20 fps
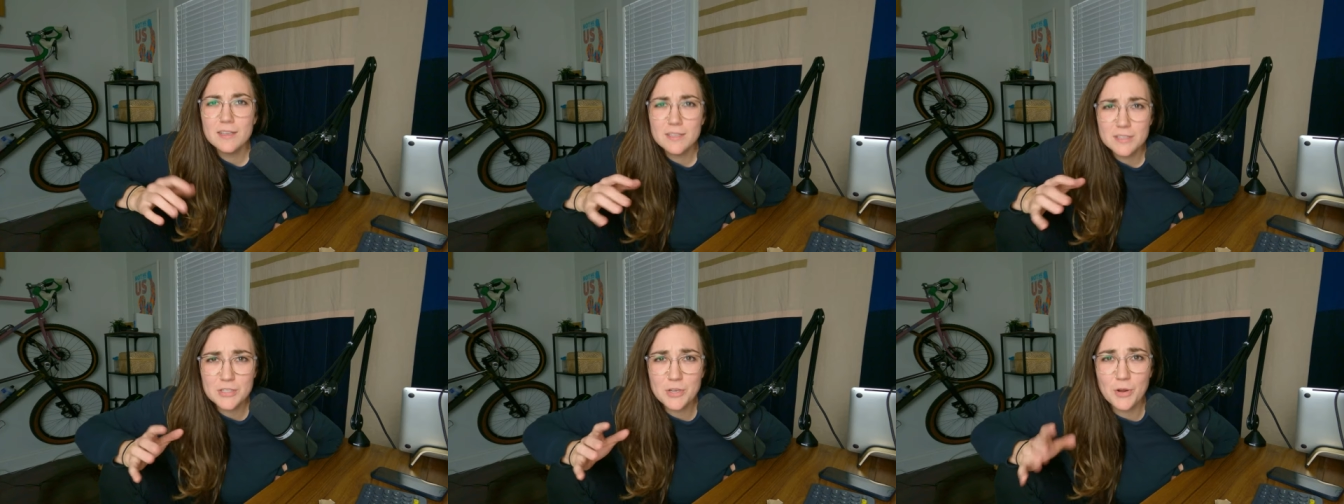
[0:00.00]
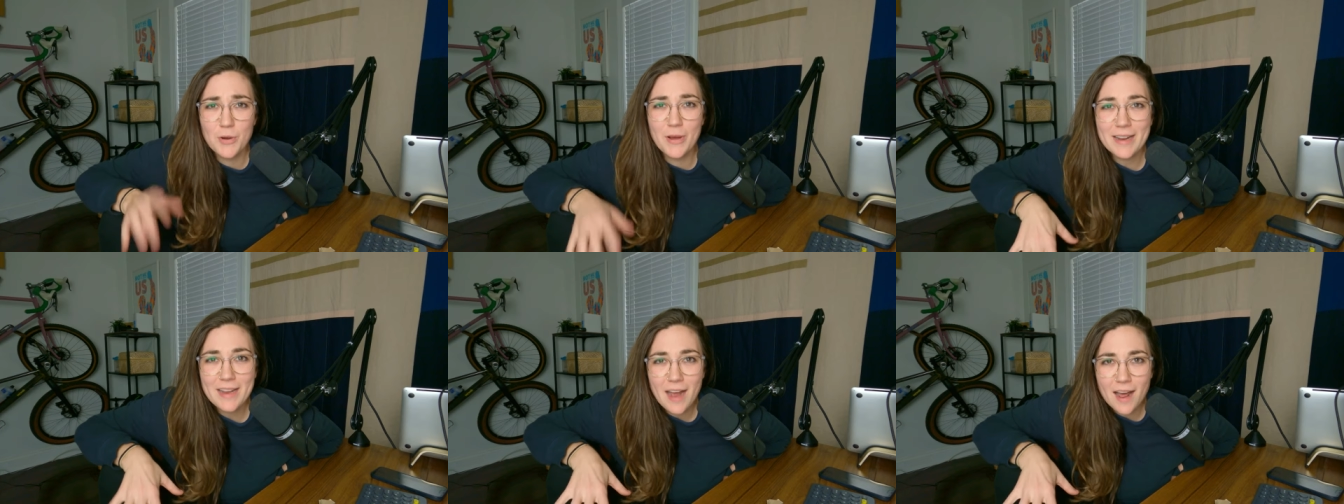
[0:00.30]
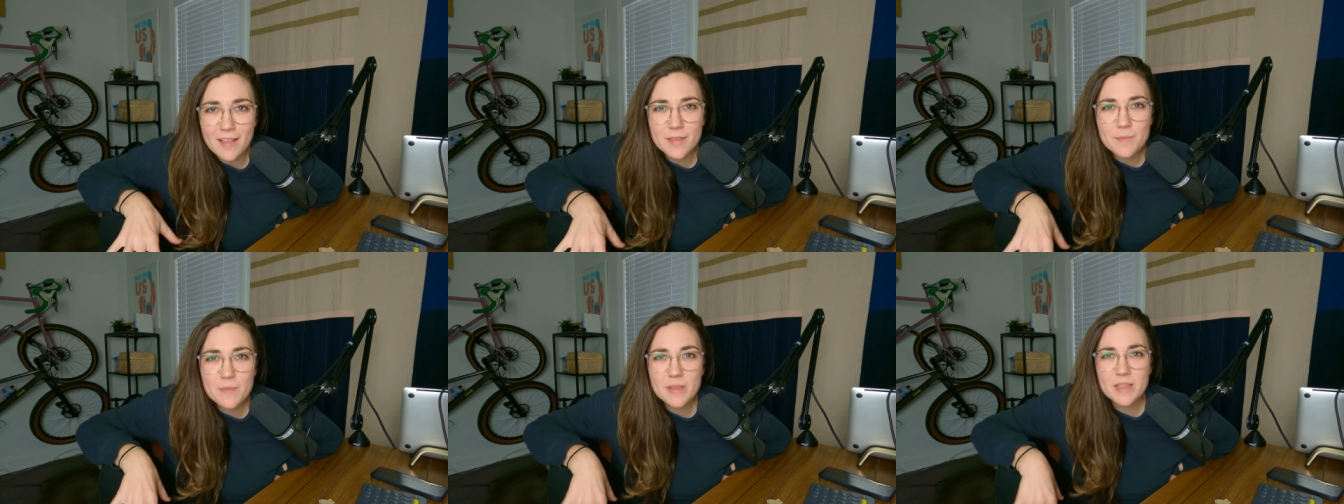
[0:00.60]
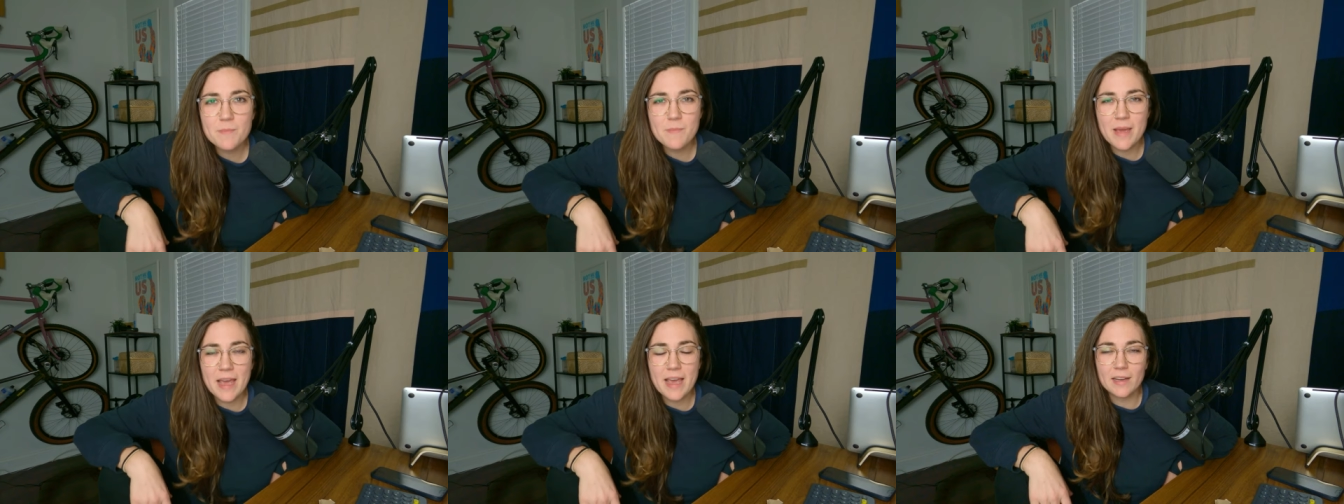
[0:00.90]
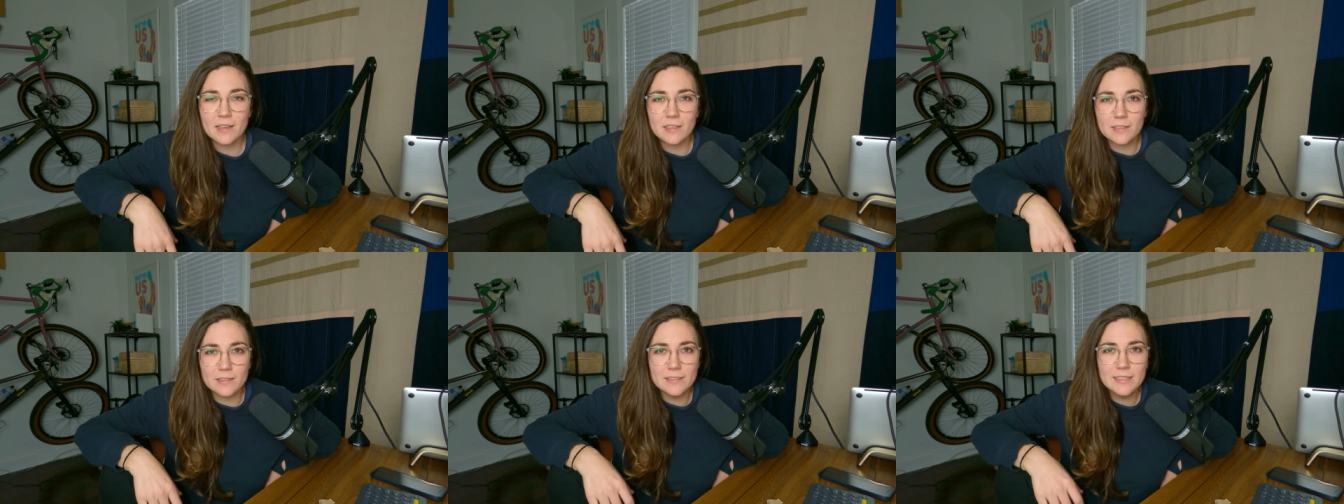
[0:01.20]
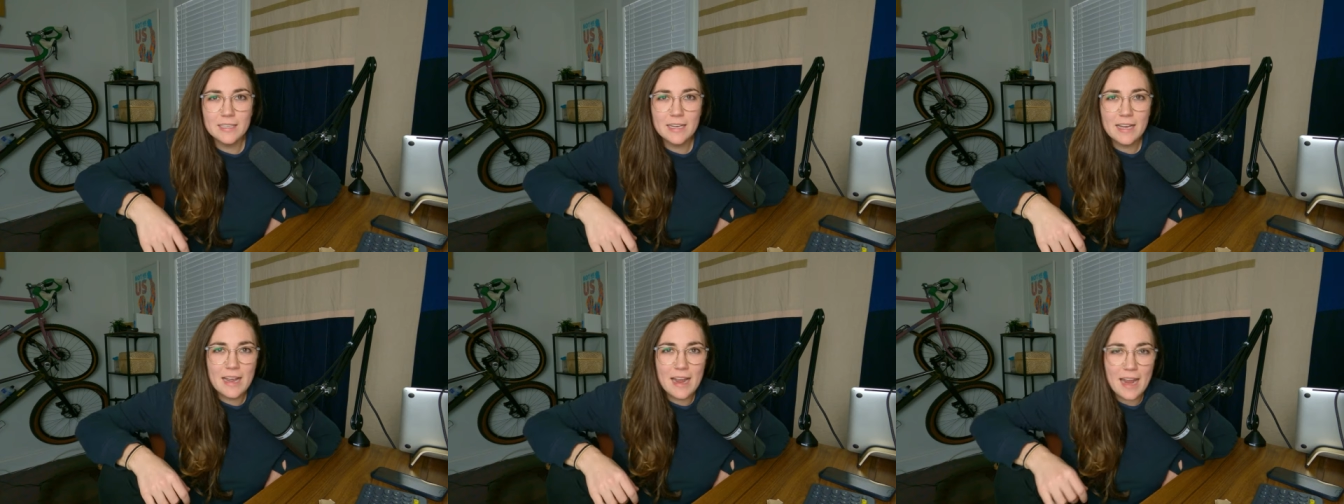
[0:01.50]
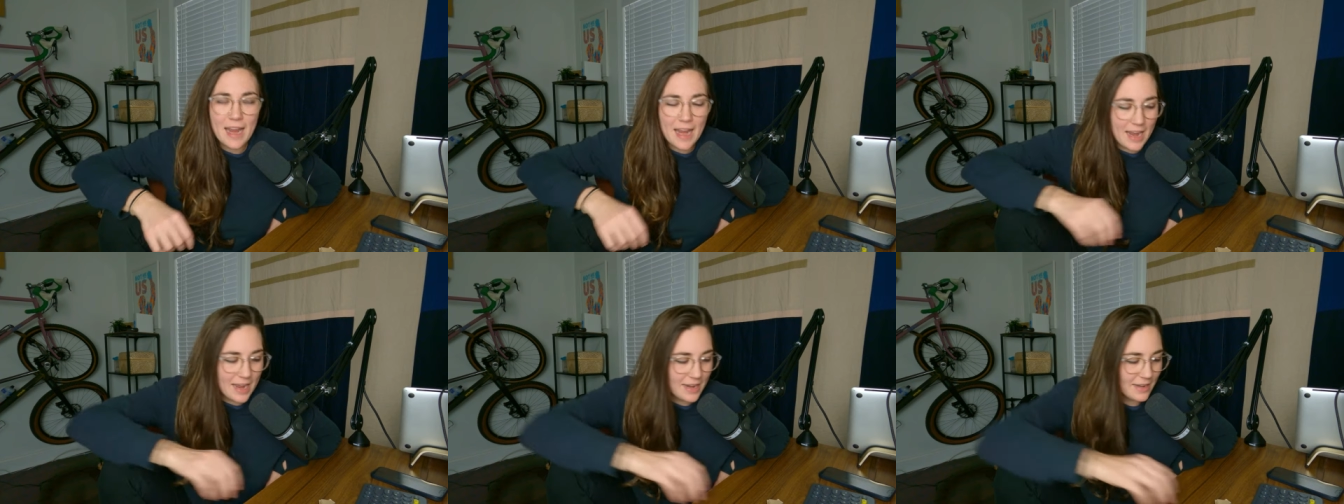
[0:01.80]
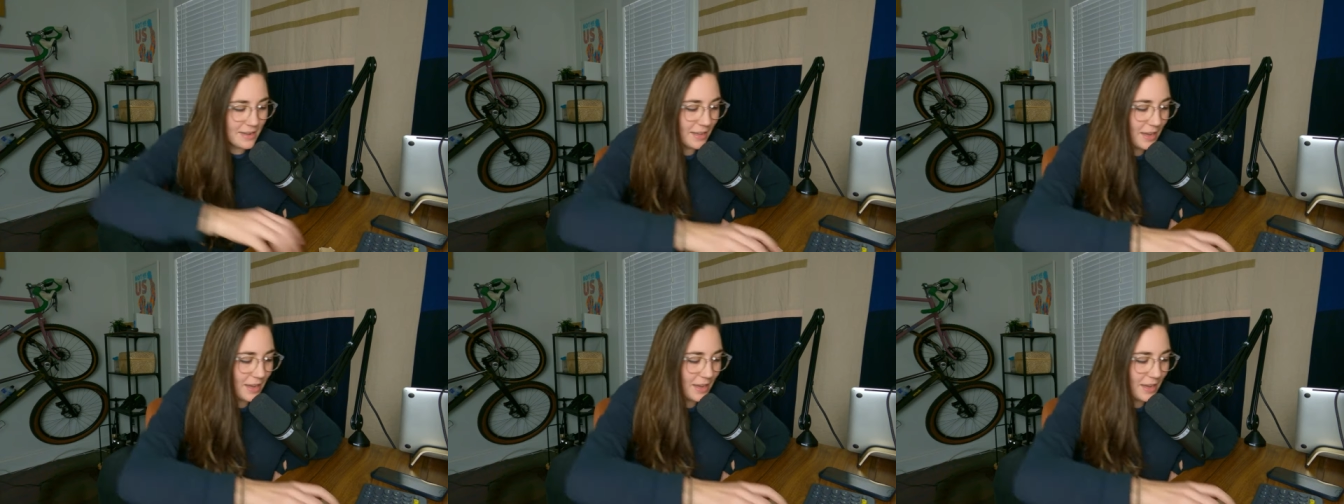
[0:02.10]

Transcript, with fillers: So I got them in the mail and